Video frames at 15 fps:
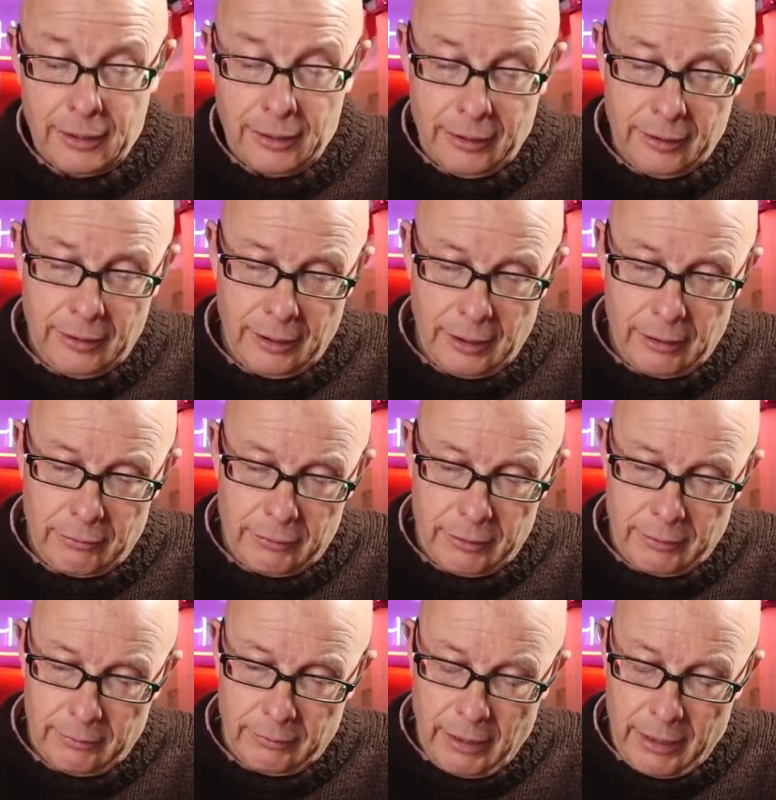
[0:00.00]
Good old...
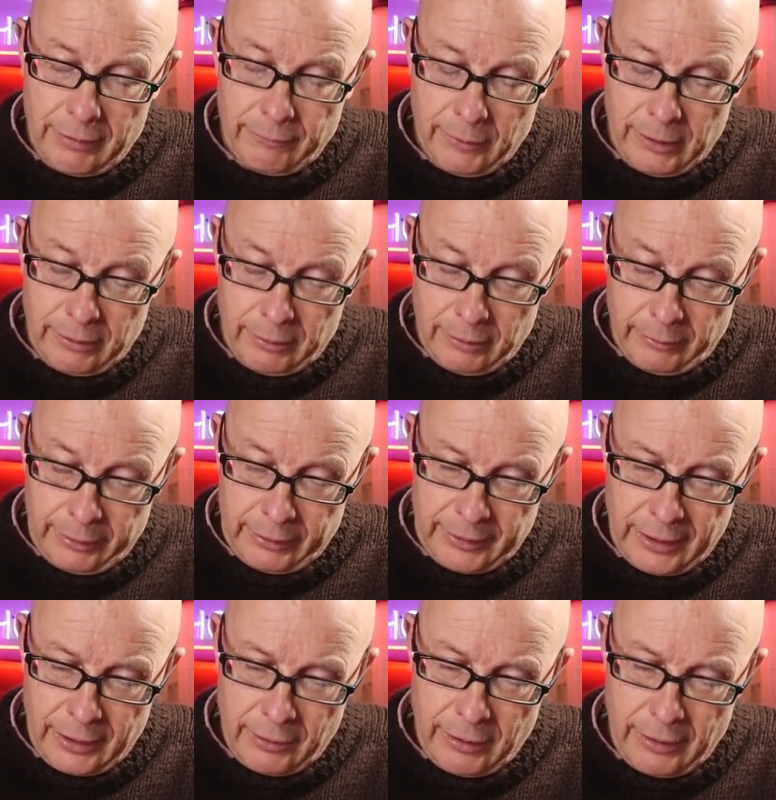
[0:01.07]
Right, where are we?
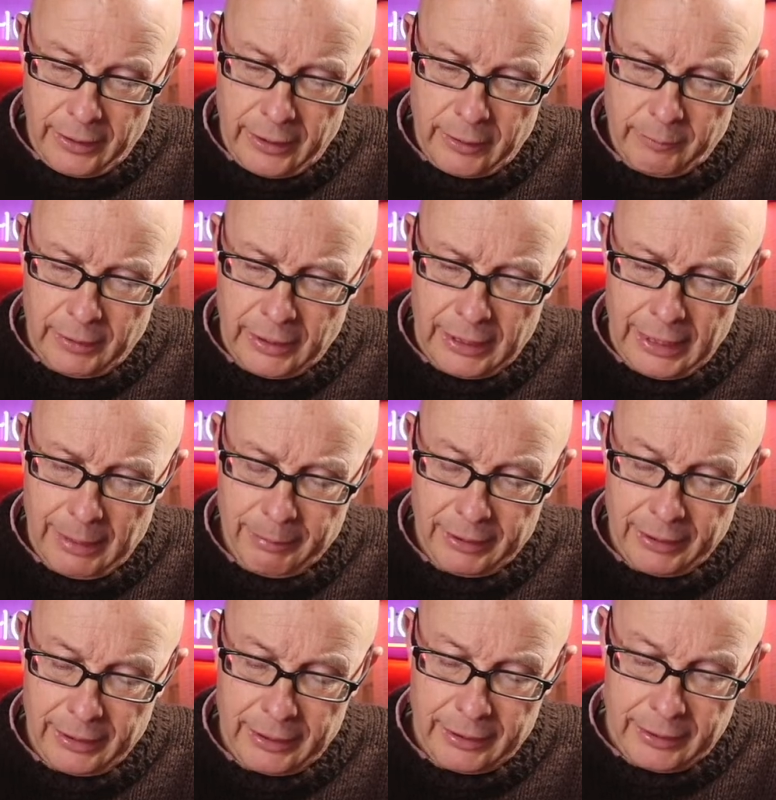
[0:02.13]
So, they opened the
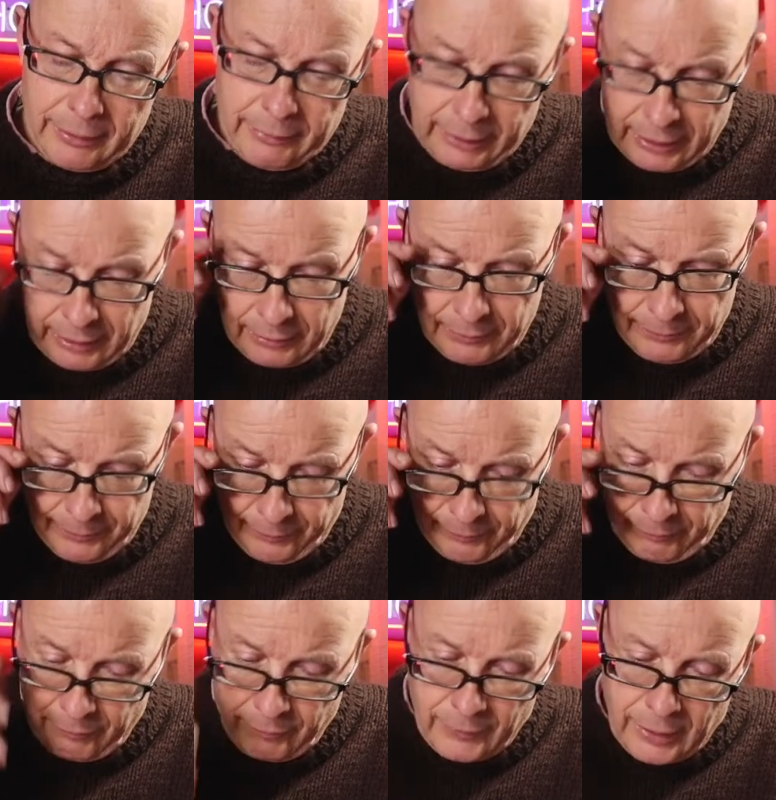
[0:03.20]
Clappergate. There we go.
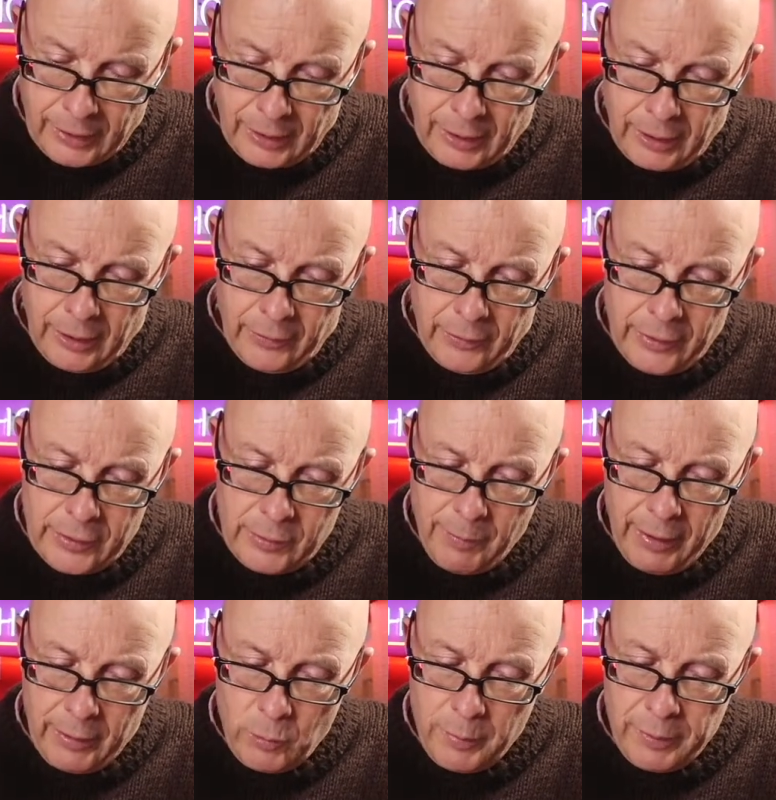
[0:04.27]
This
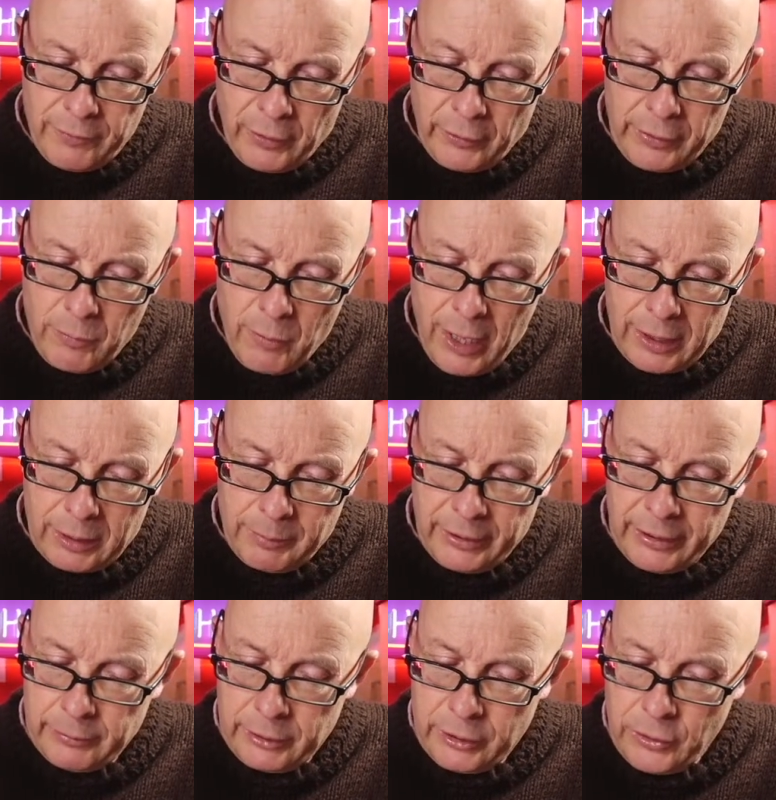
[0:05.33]
may all be very well, but
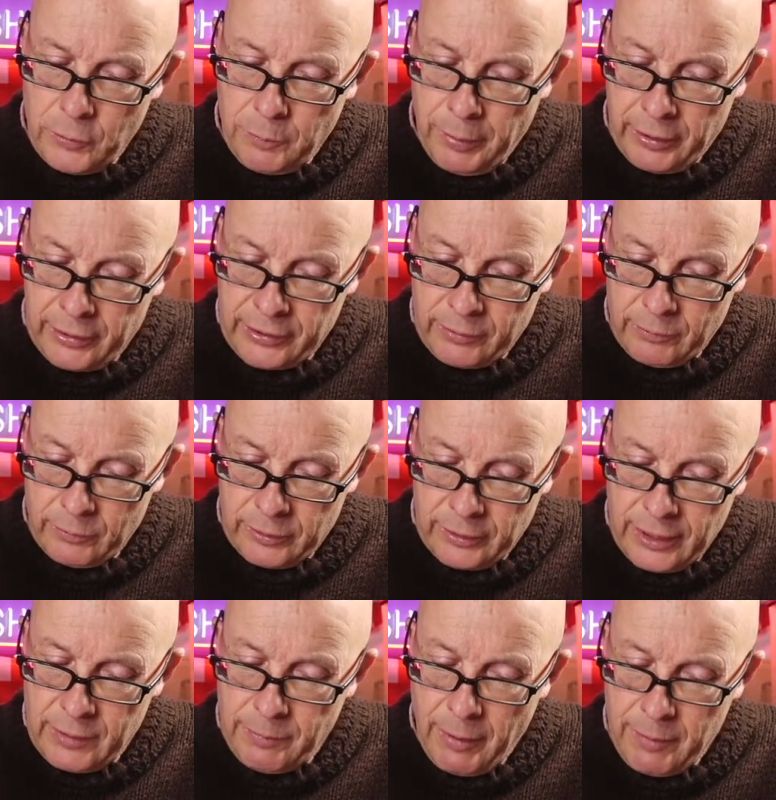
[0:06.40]
there were
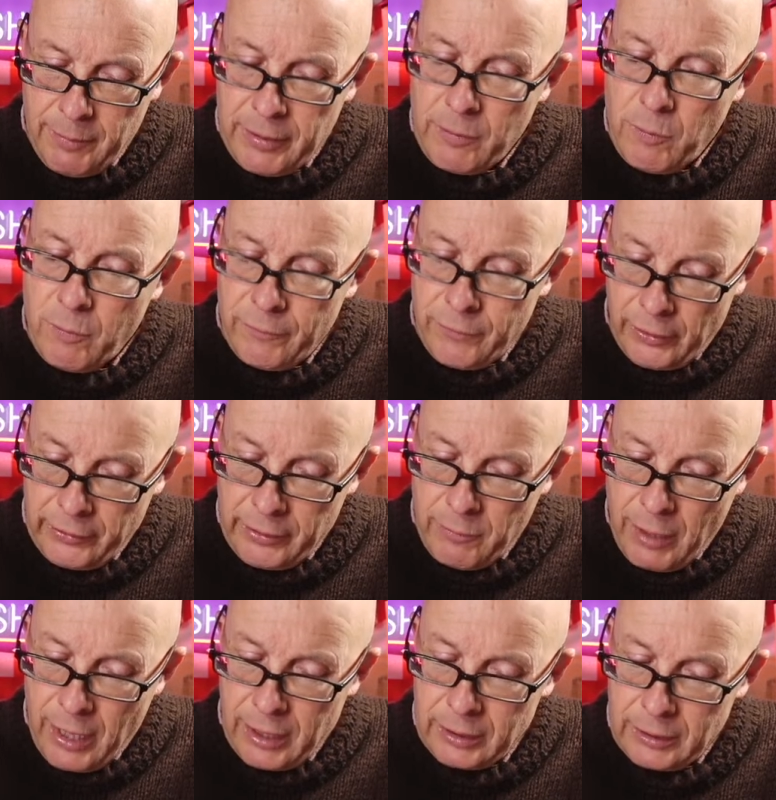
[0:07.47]
This may be very
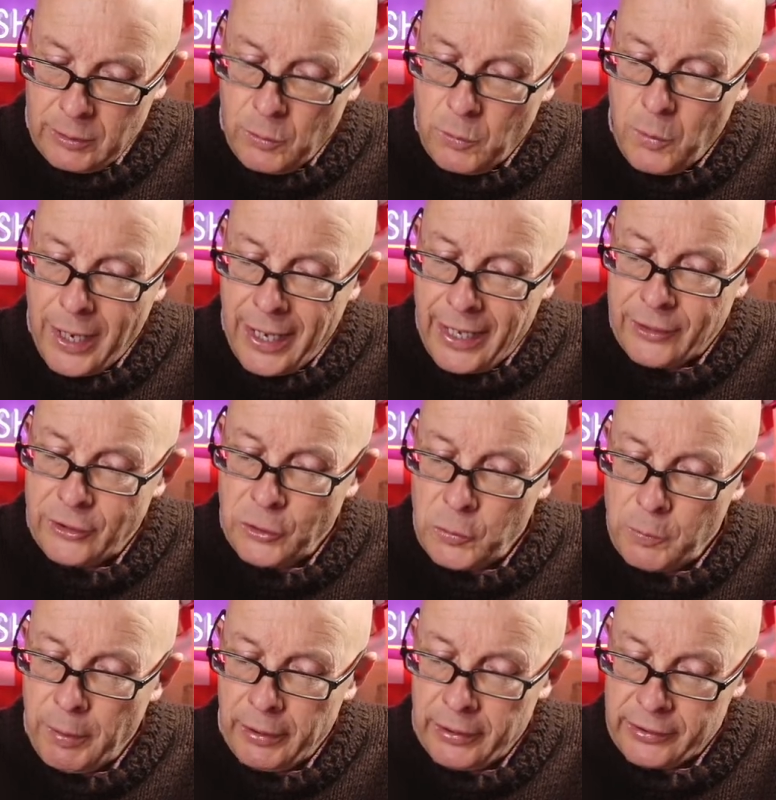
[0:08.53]
well where 2
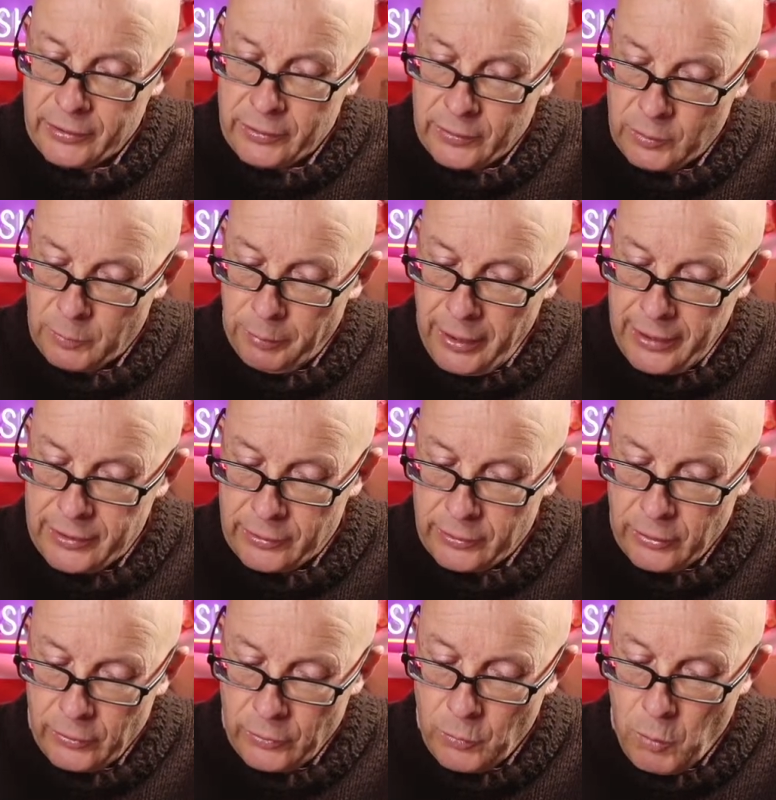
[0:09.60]
persons are present,
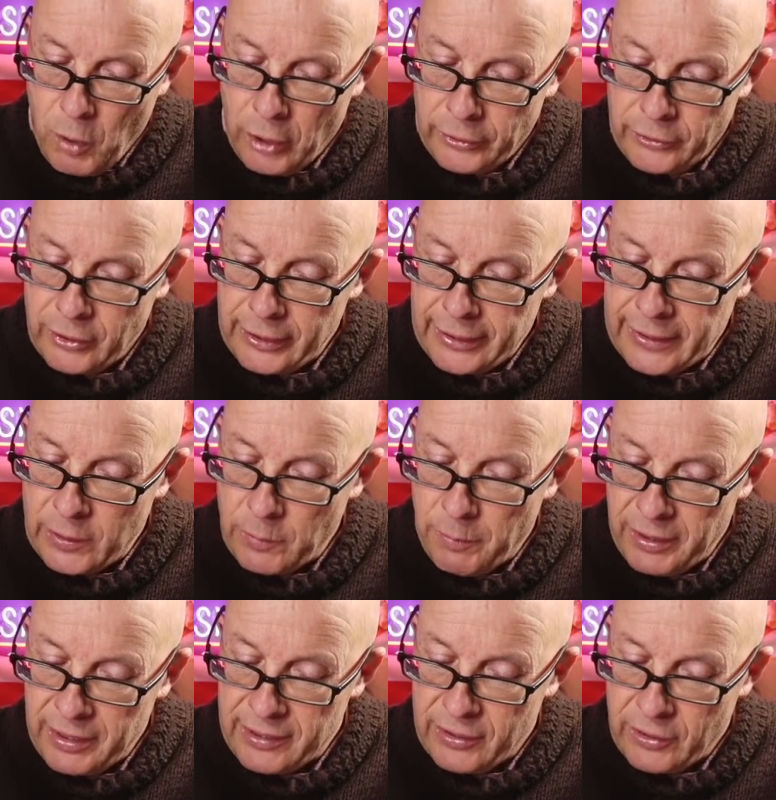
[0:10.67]
the one to lead the
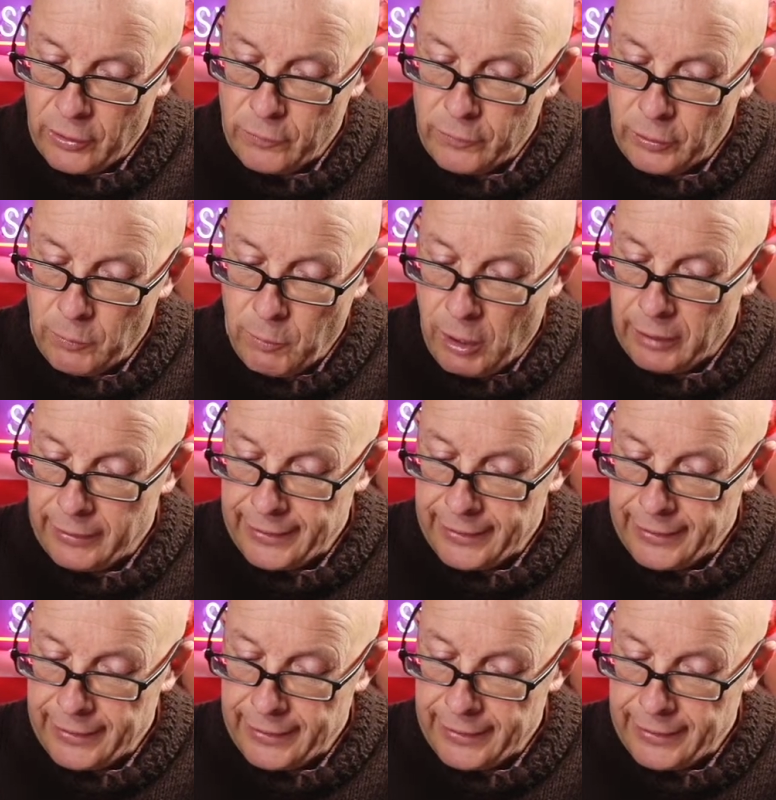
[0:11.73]
beast over while the